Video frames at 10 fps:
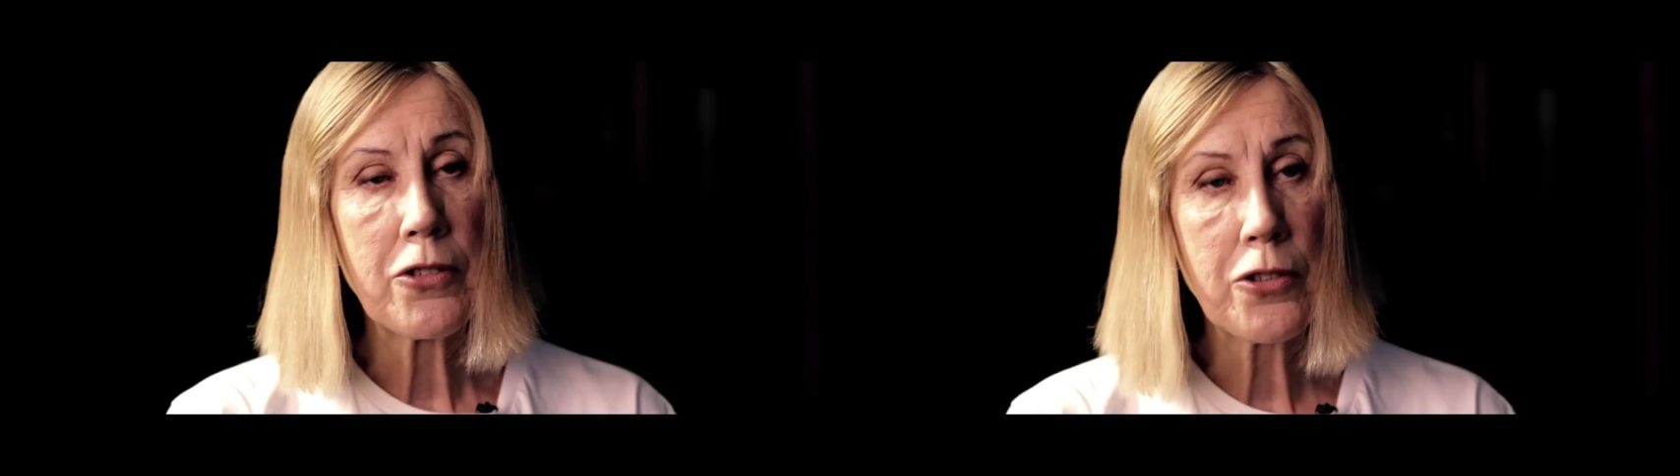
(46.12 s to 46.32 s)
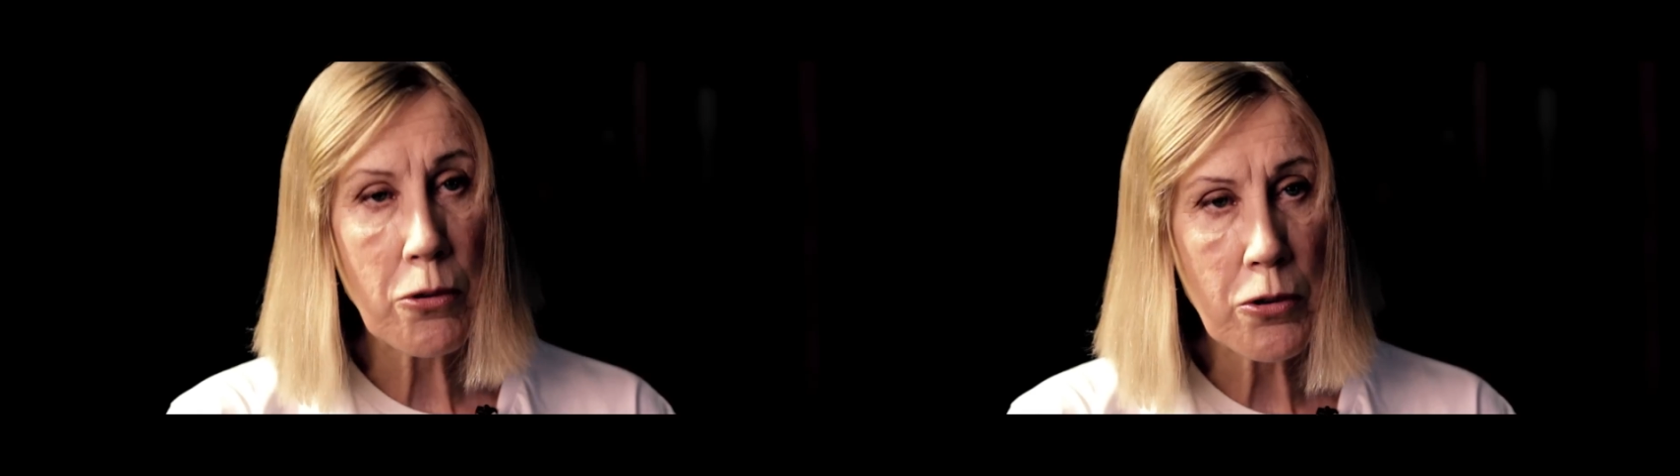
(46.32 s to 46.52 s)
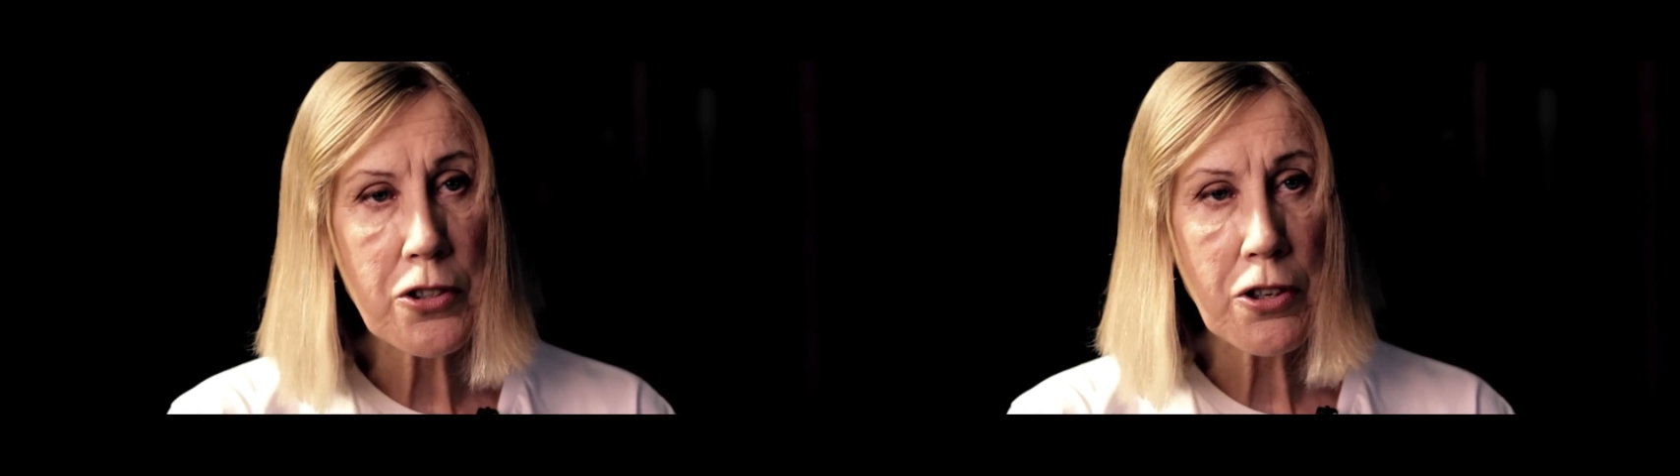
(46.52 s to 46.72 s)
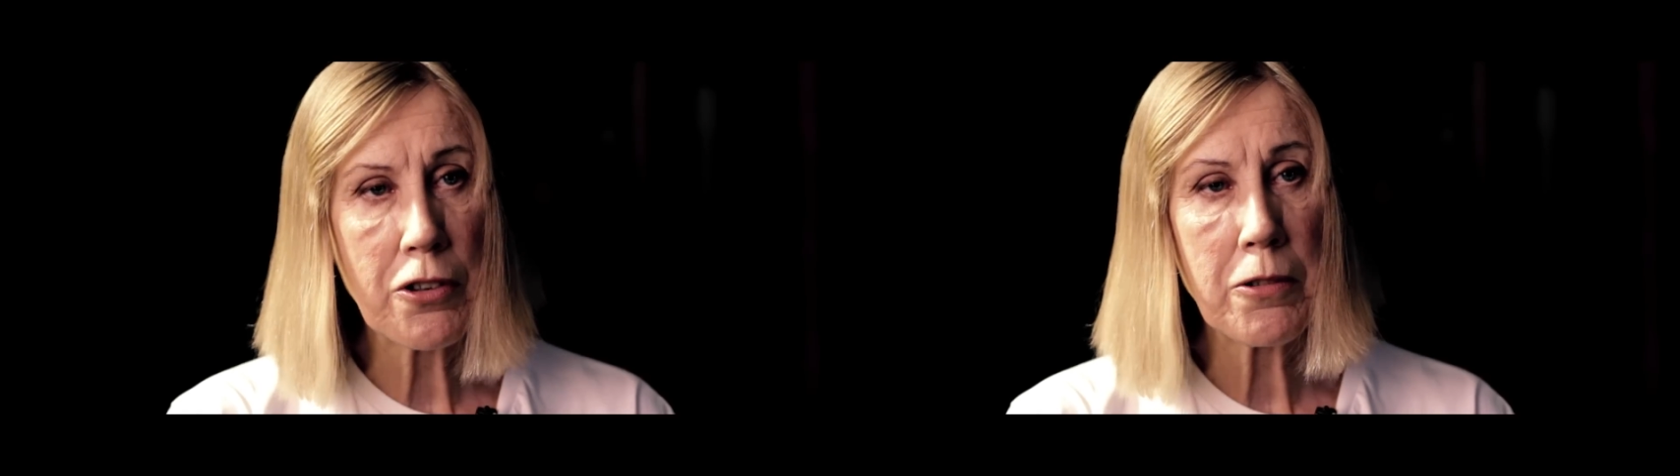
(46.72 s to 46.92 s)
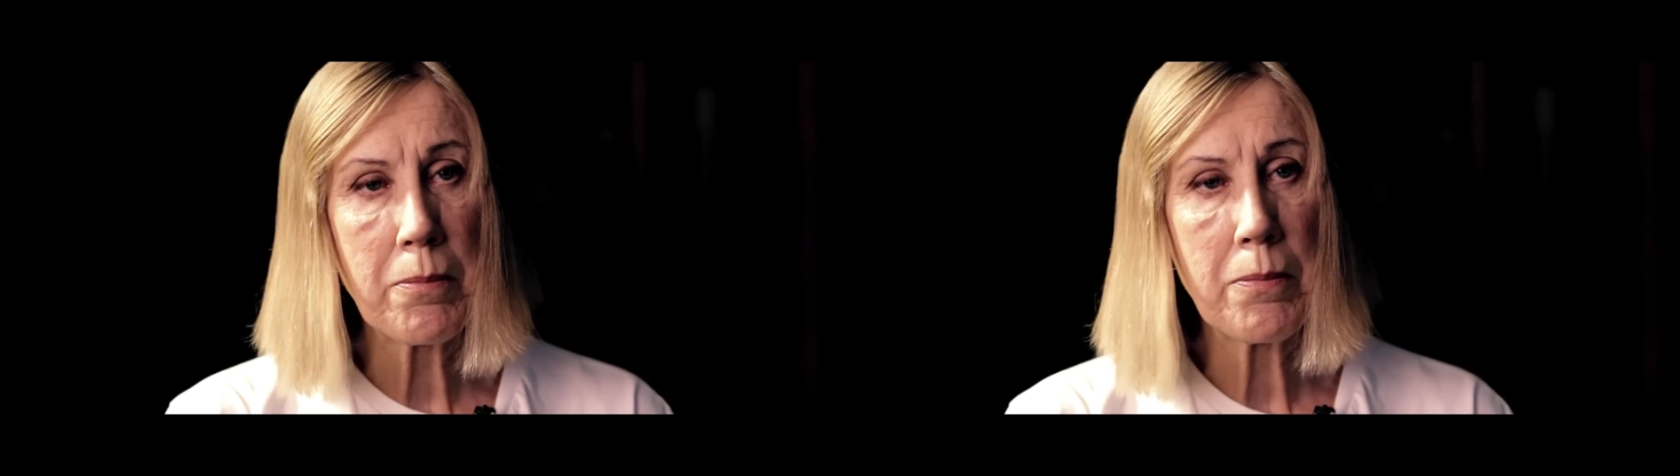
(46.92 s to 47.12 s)

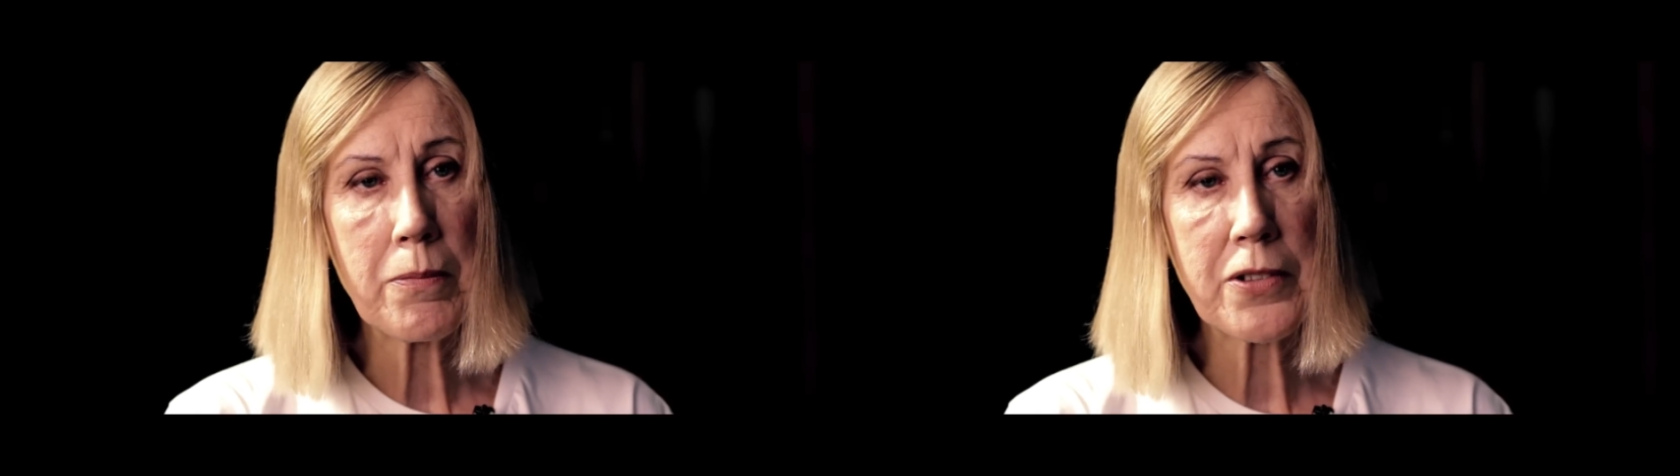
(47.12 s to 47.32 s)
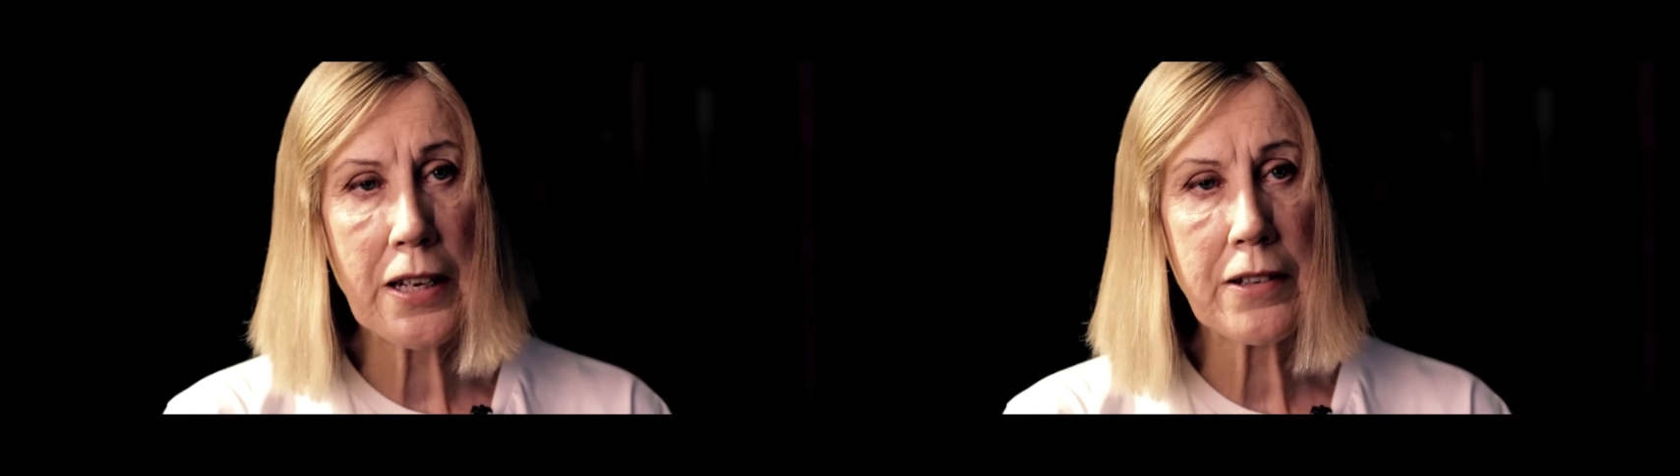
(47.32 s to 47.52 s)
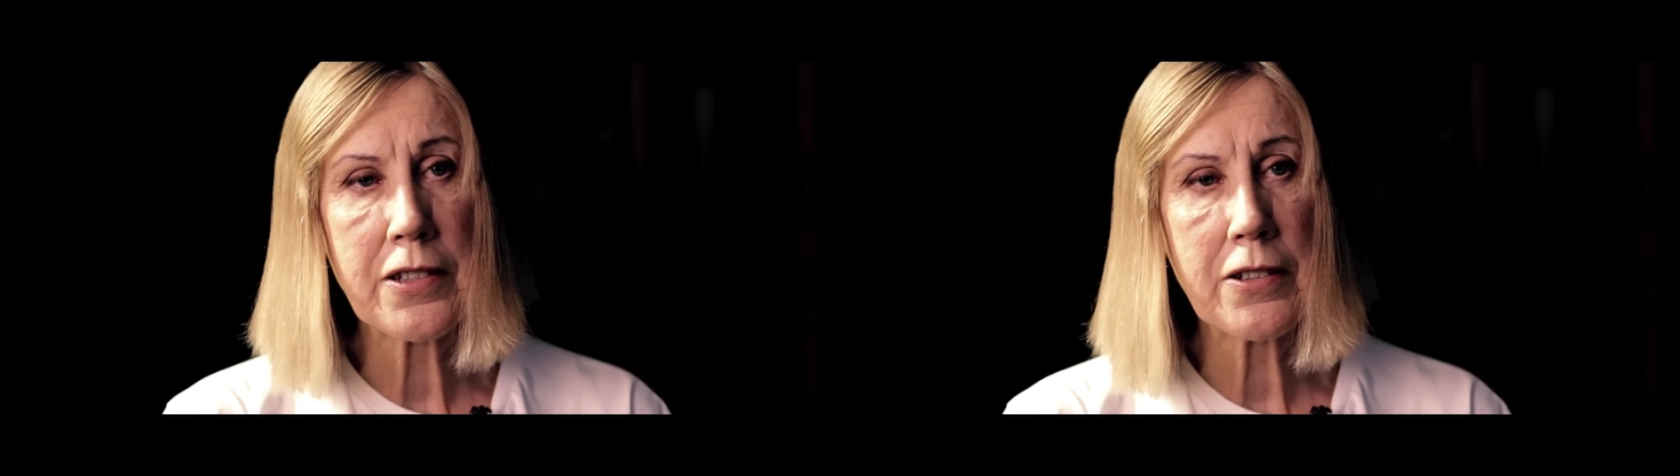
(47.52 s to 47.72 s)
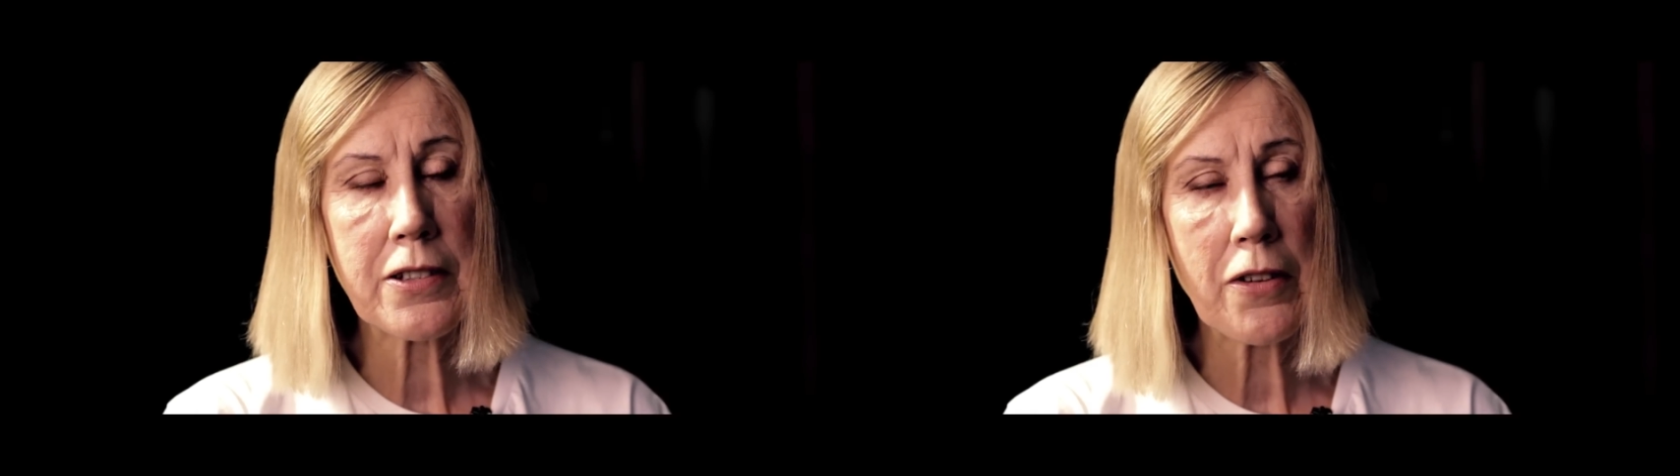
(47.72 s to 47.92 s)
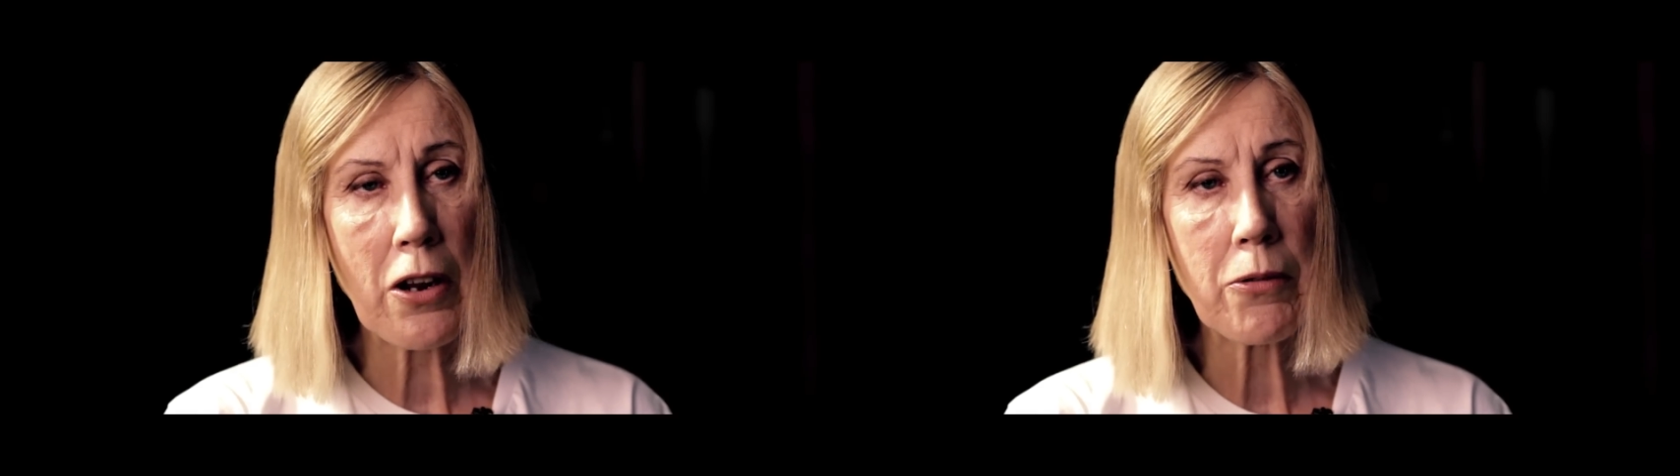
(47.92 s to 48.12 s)
short-term sicknesses
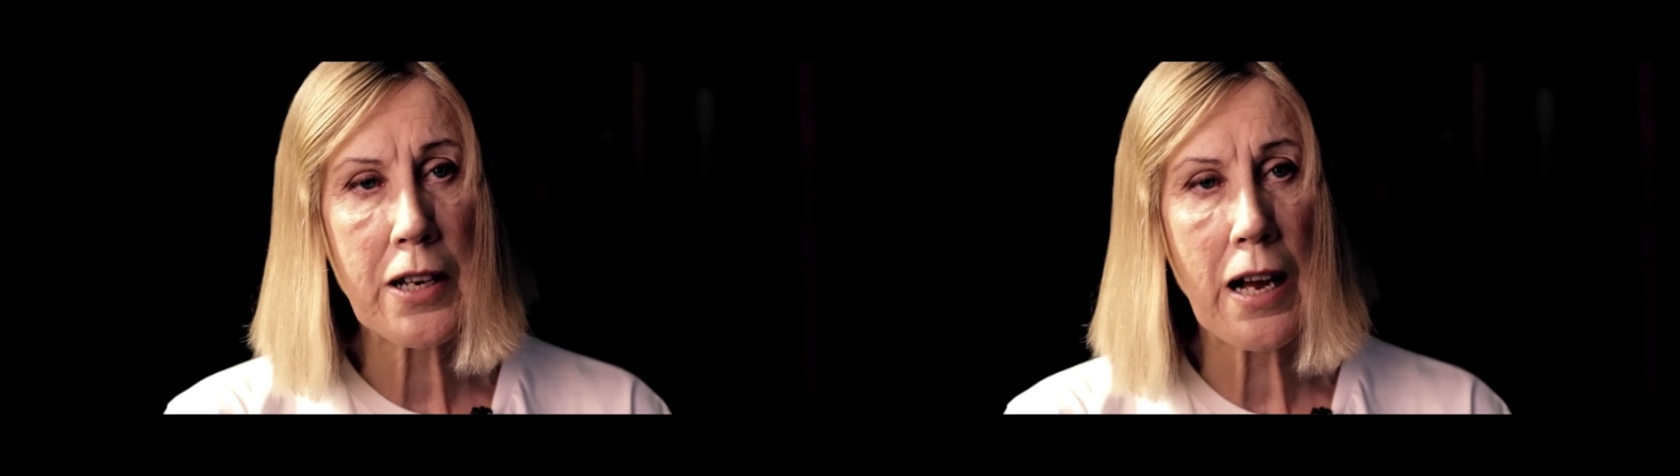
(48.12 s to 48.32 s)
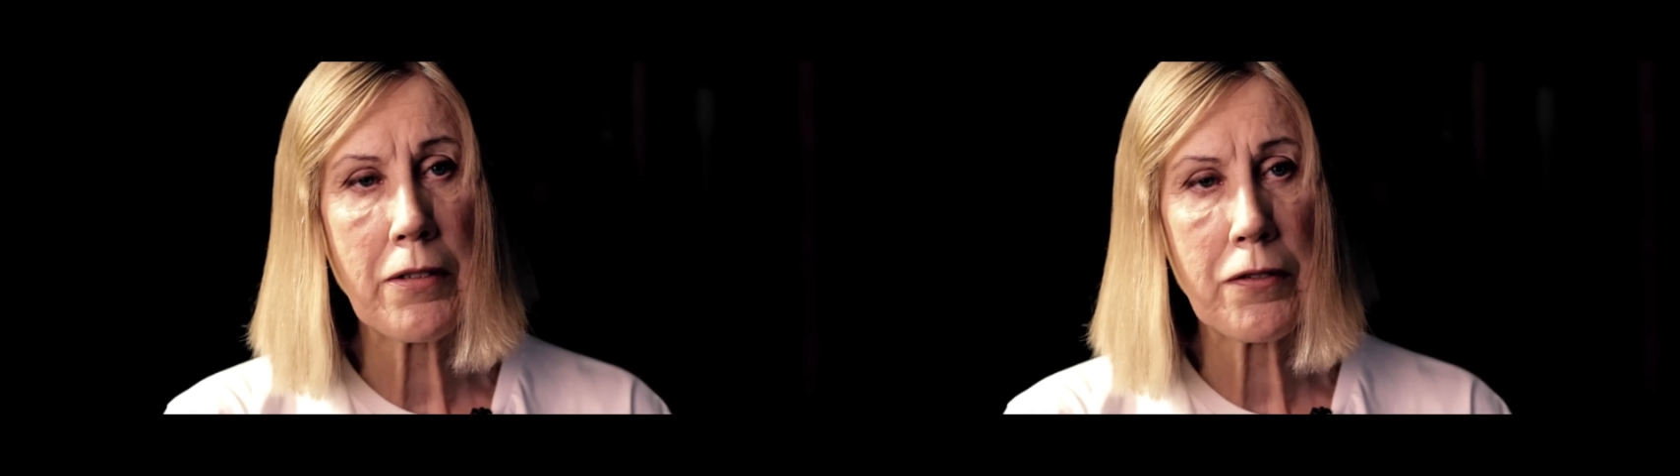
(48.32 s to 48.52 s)
that they'll recover